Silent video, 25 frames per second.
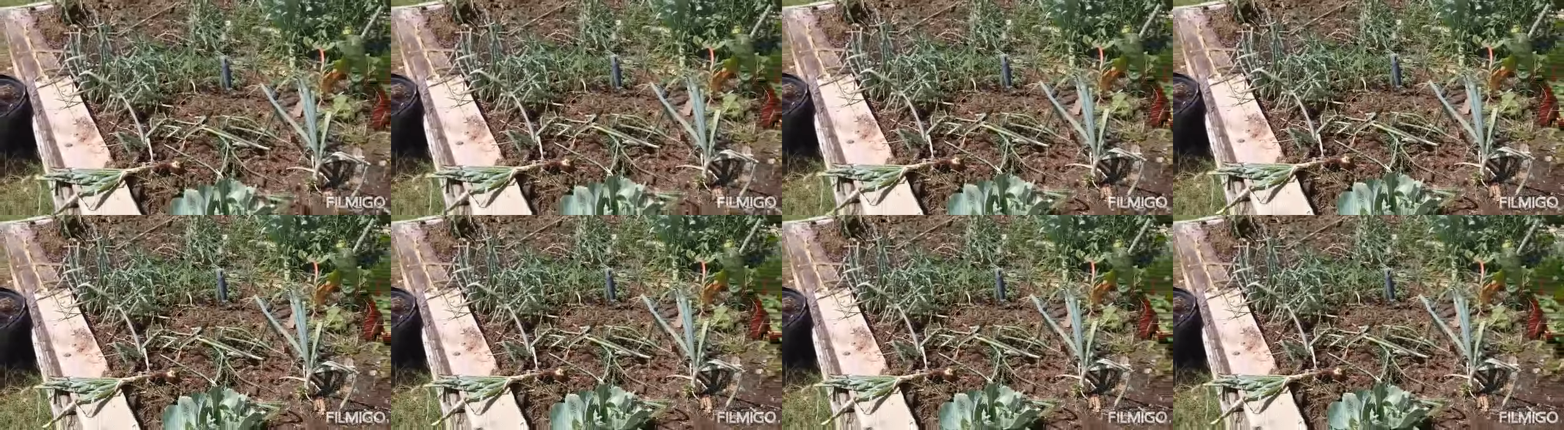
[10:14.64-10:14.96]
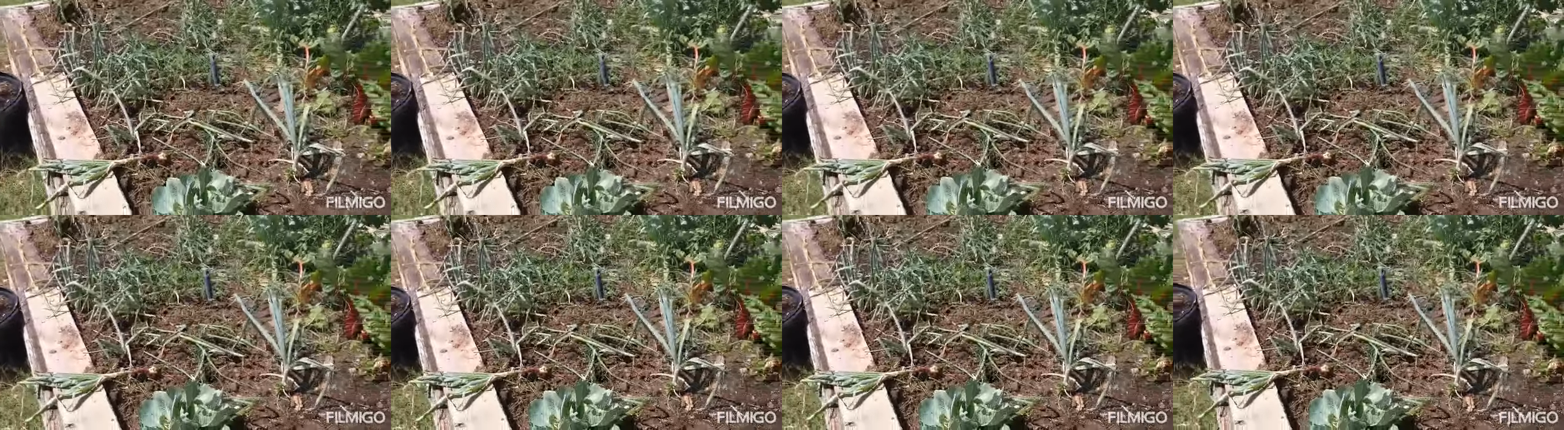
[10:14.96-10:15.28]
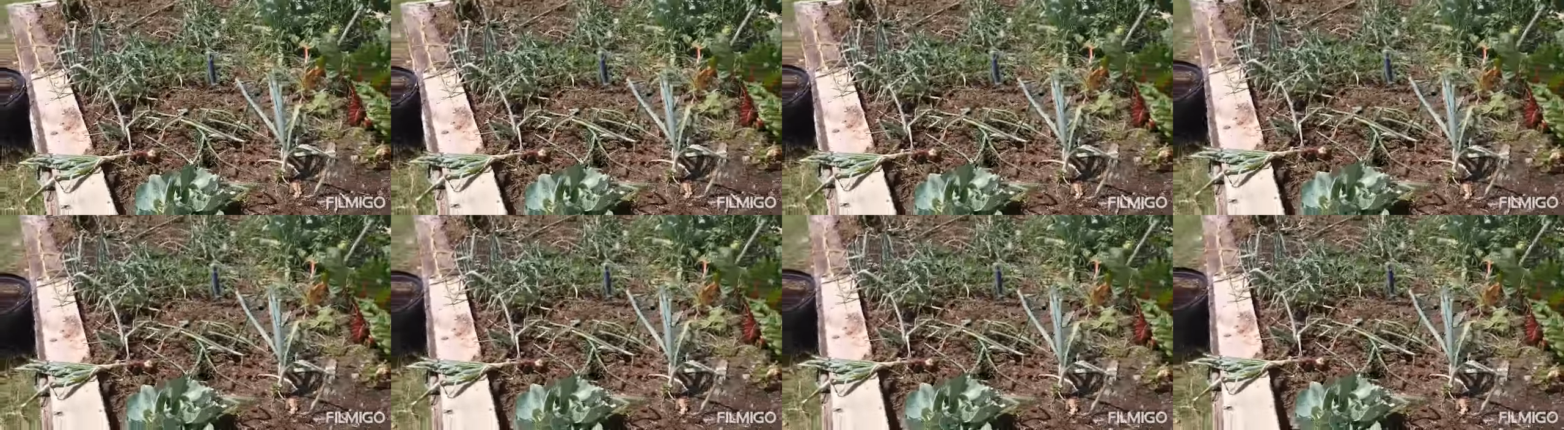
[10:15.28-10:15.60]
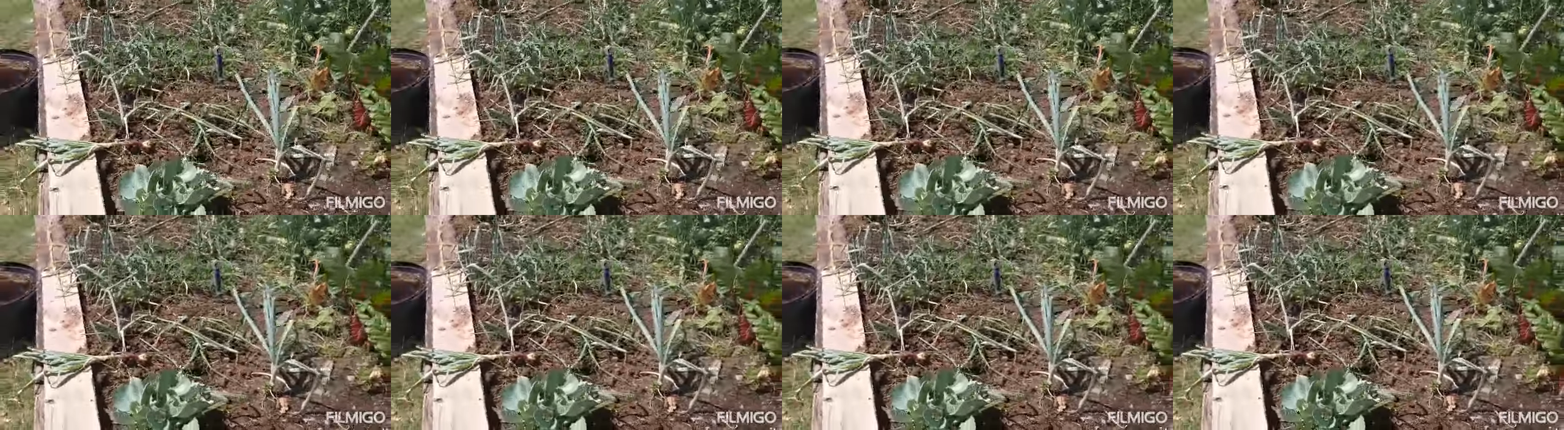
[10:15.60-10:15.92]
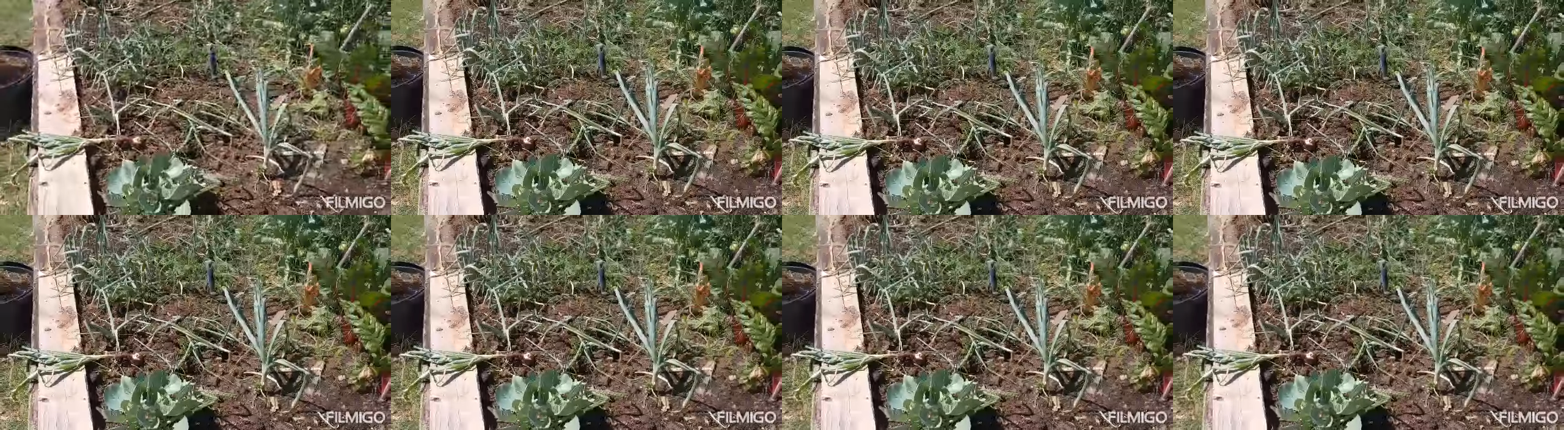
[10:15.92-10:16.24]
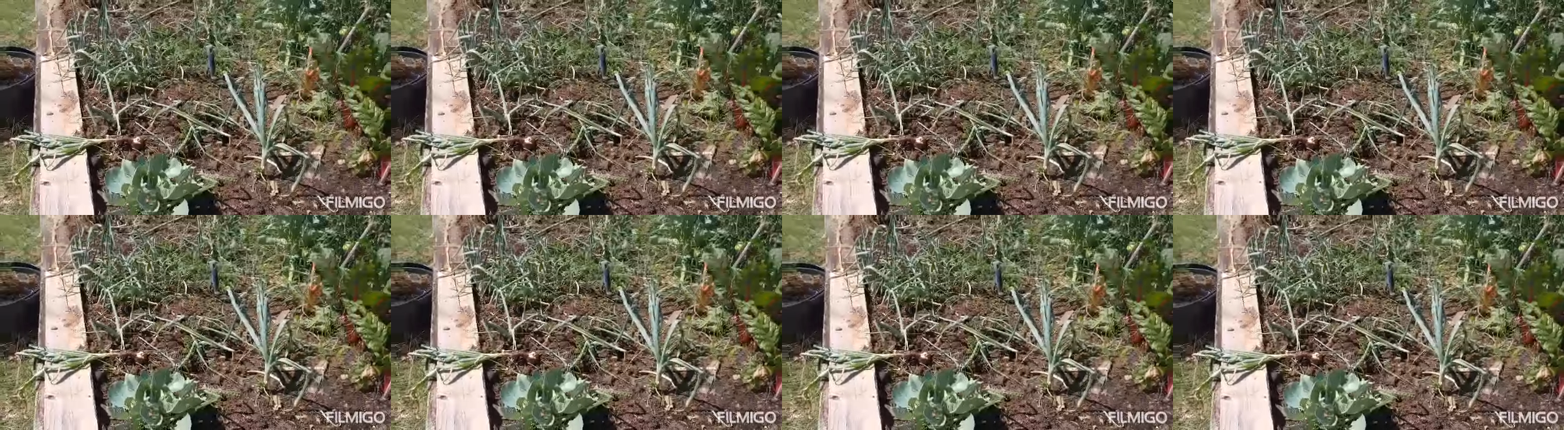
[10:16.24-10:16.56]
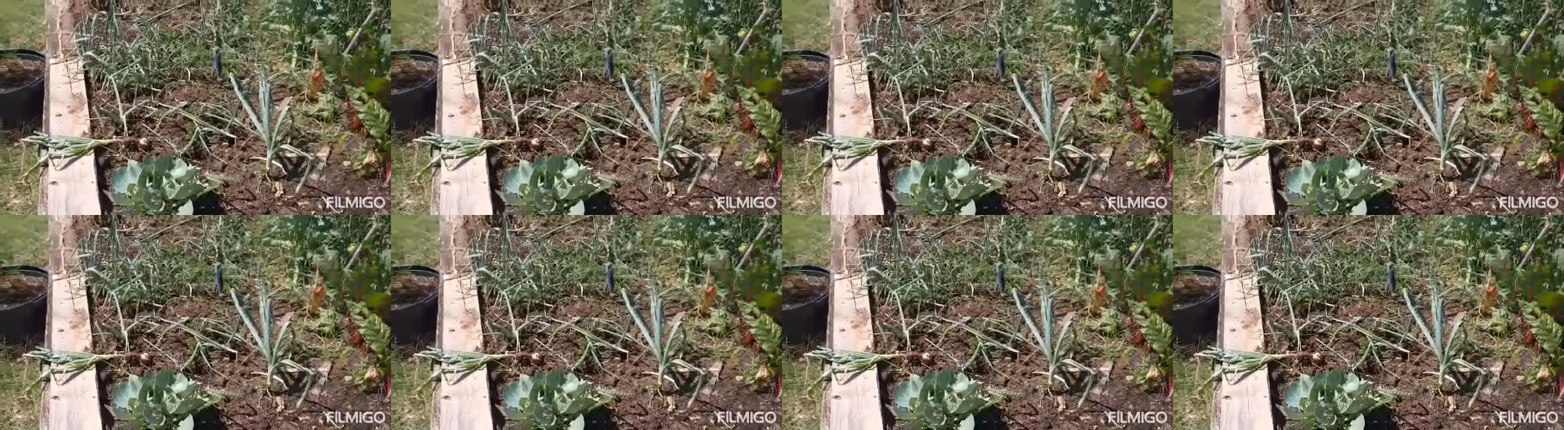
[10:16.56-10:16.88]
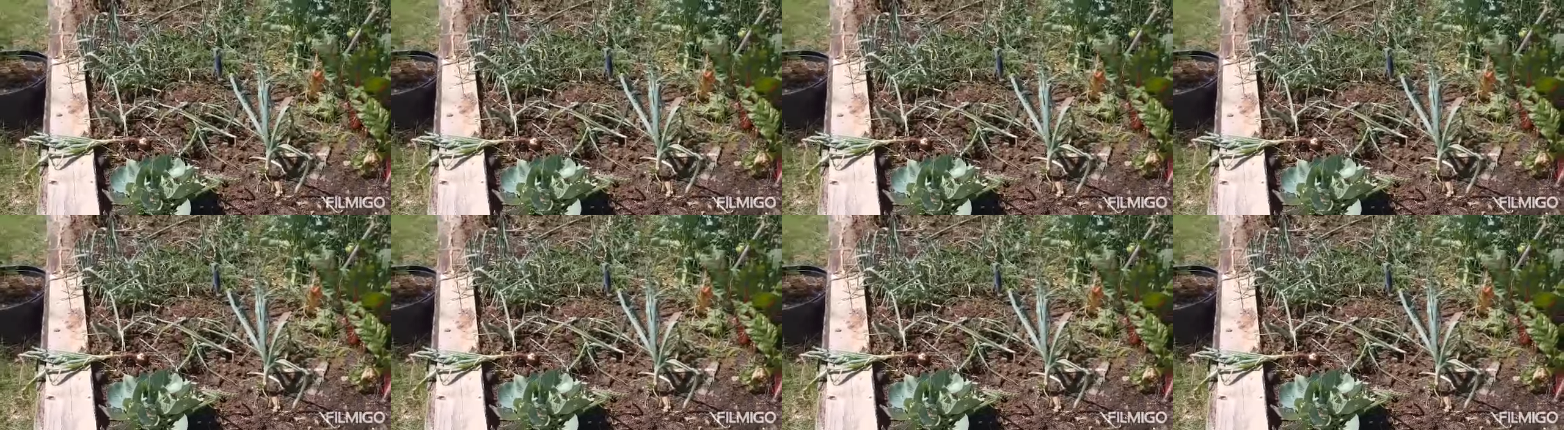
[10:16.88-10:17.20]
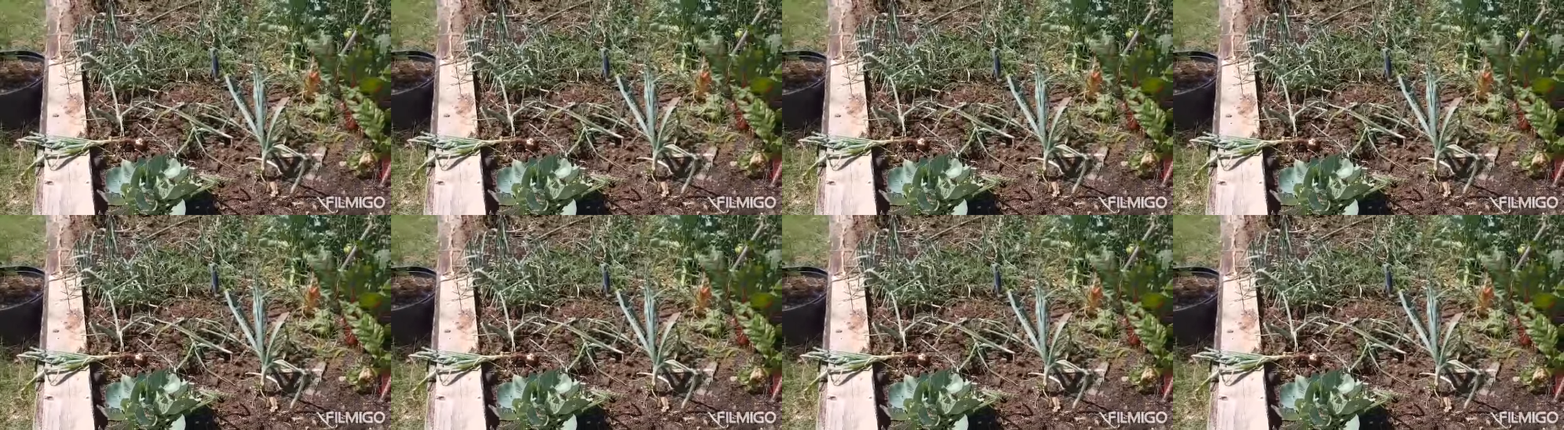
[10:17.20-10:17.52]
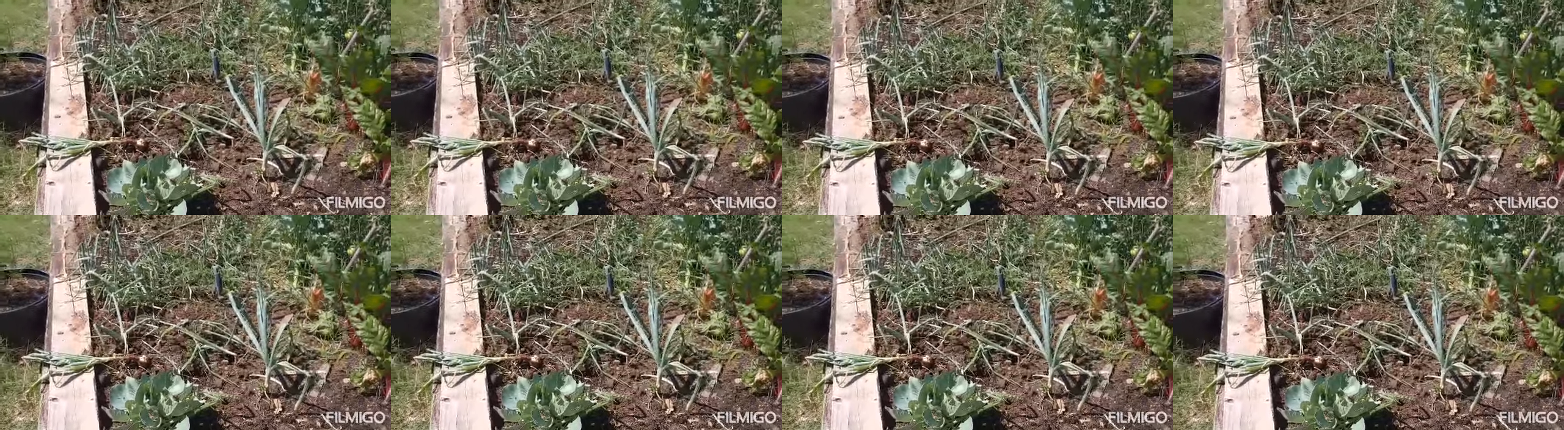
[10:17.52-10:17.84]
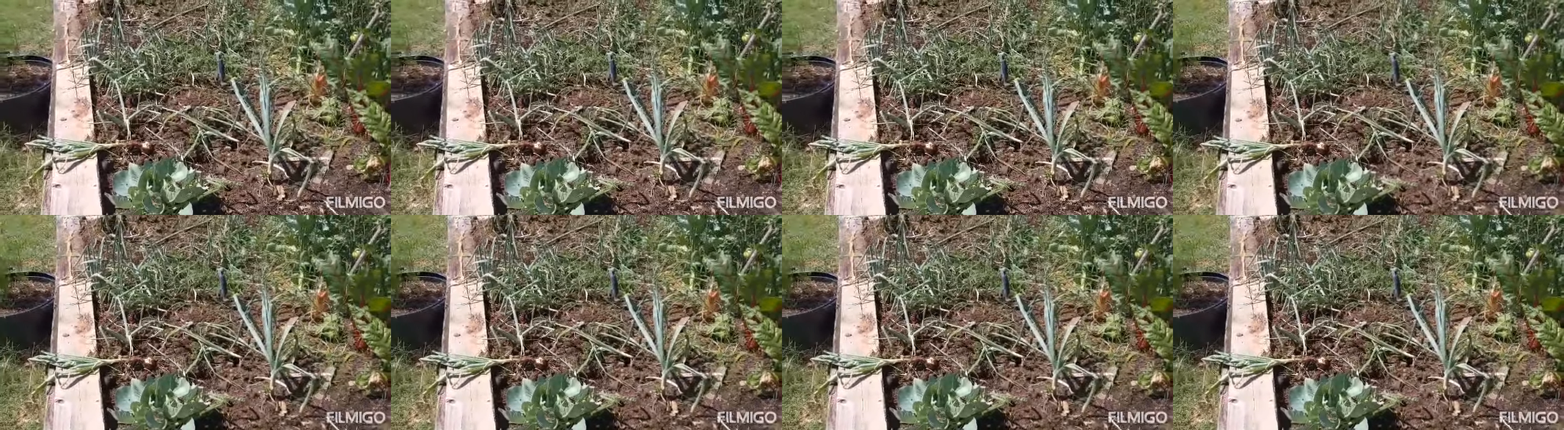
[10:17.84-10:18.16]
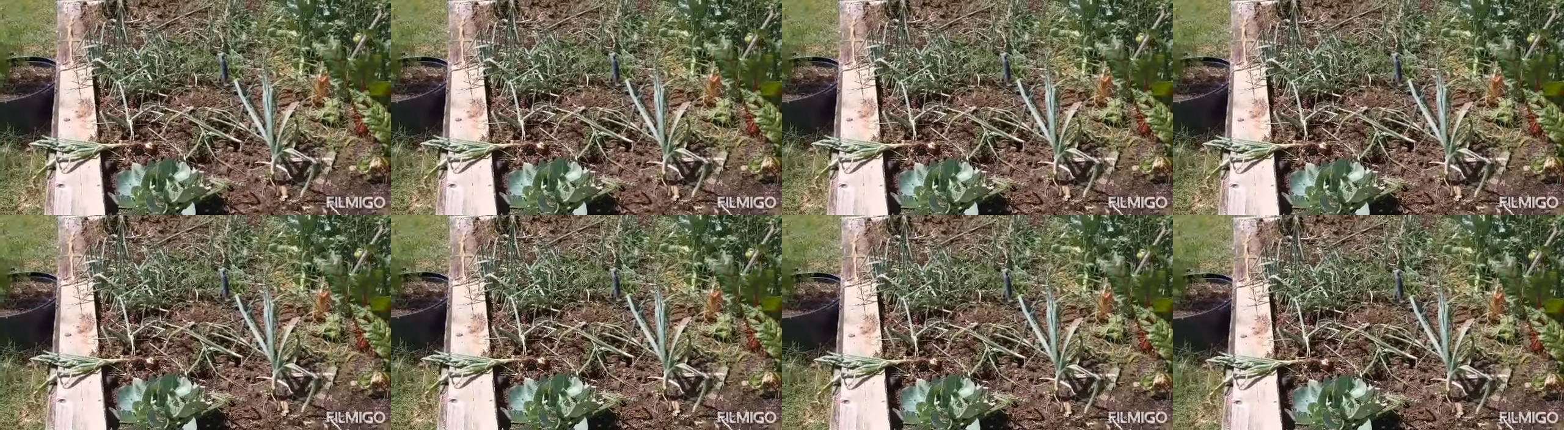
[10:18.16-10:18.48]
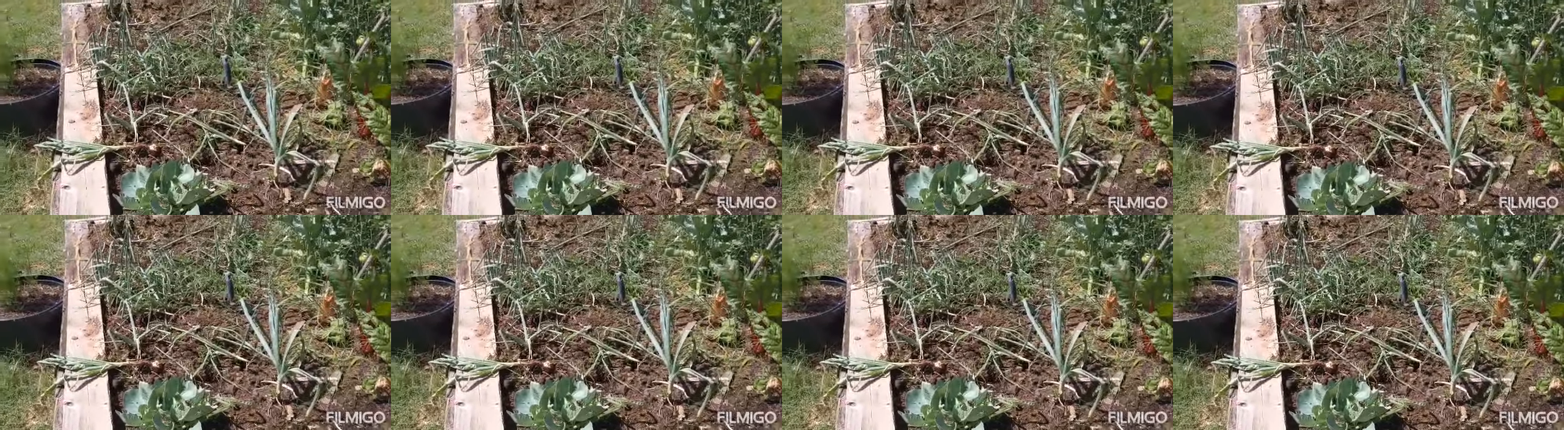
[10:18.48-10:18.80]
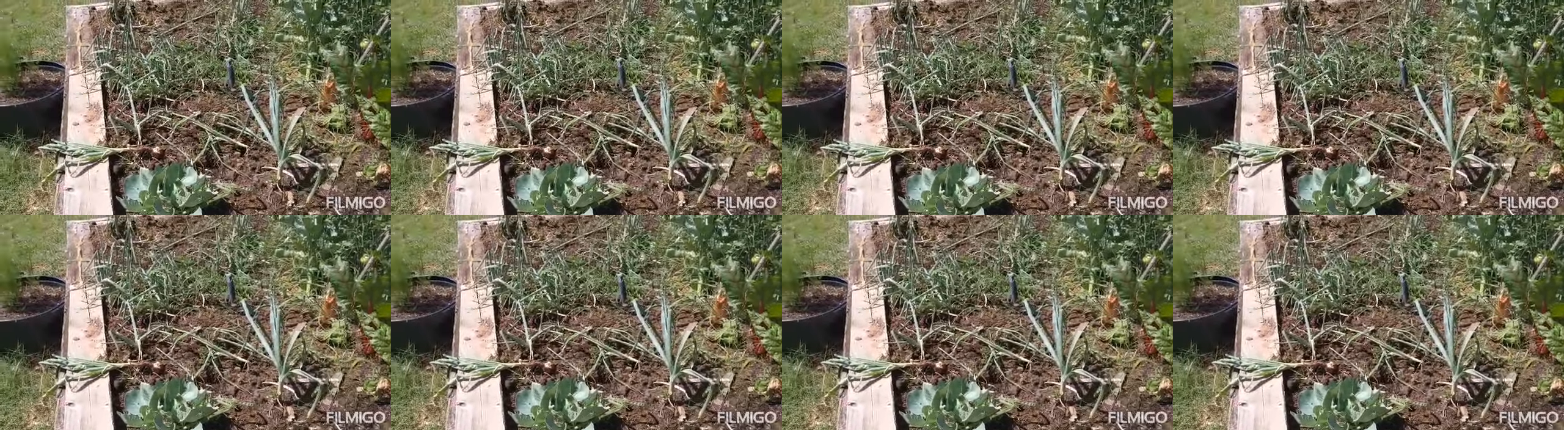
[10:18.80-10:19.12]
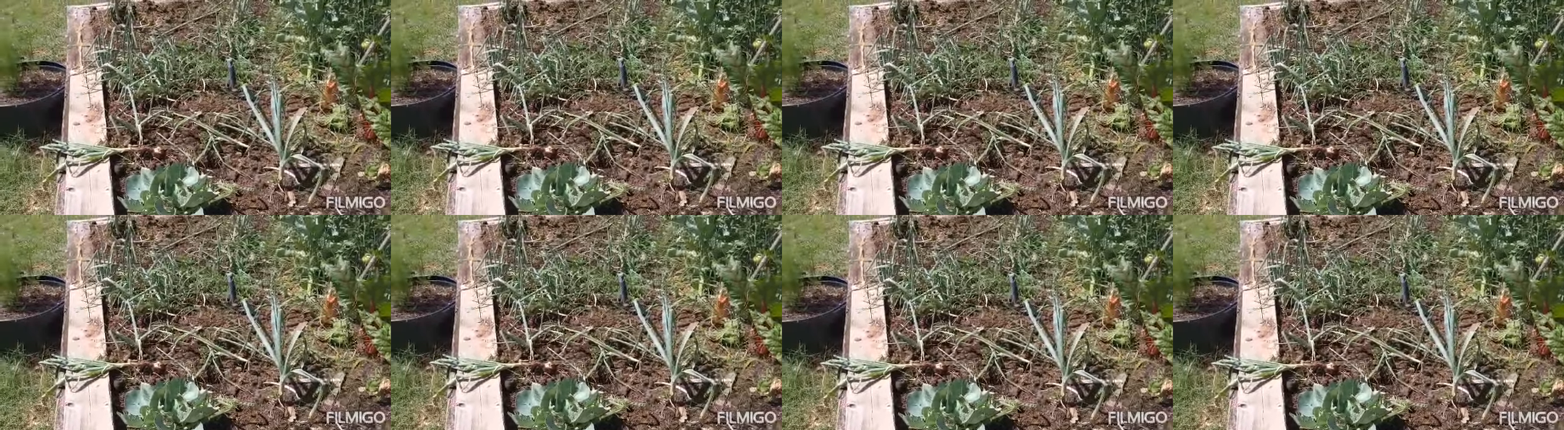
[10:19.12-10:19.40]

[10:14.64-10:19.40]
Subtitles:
No face is visible, so there are no lips to read.